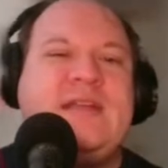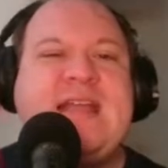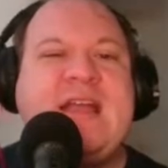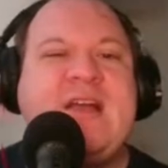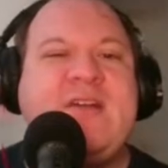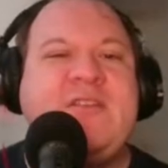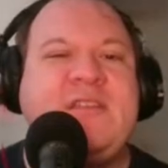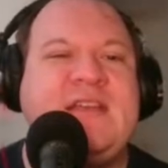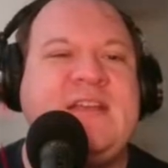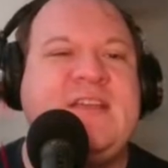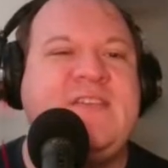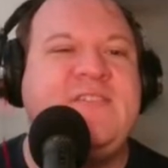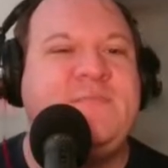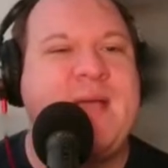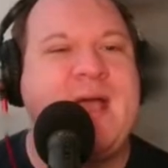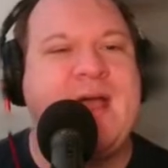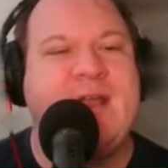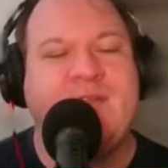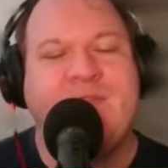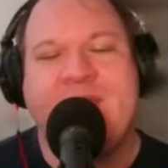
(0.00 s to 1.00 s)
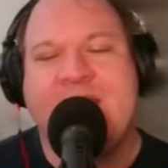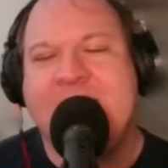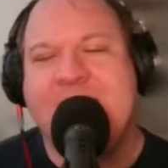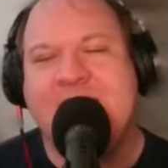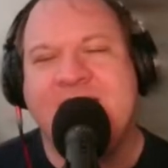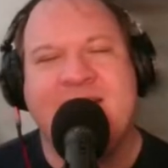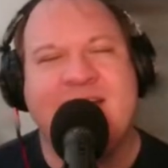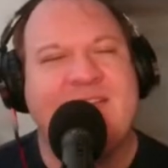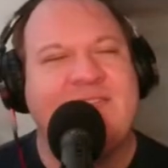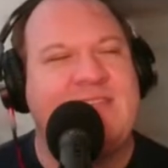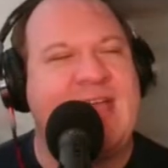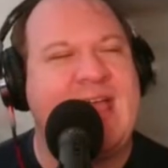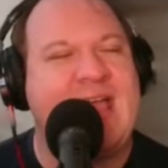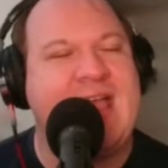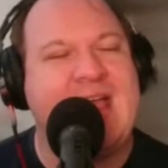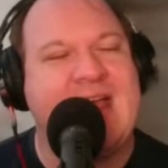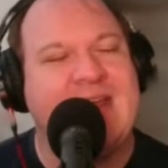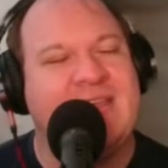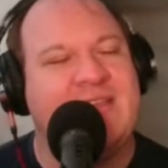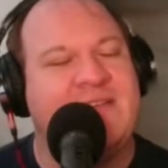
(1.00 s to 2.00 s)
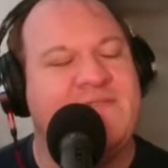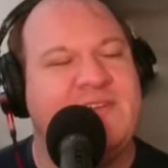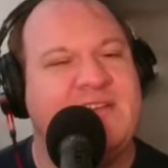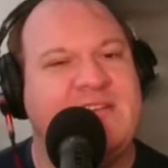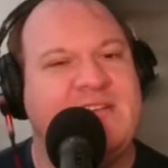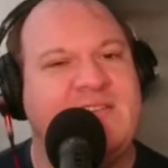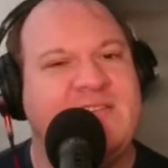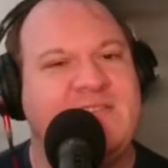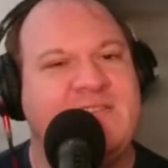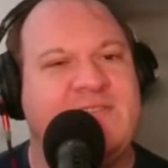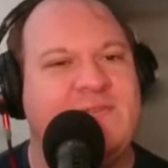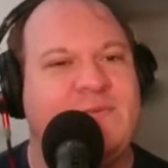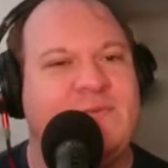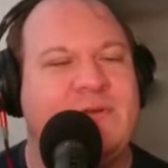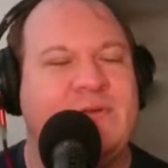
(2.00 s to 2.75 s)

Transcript: recounting his battle that he just had in Avengers.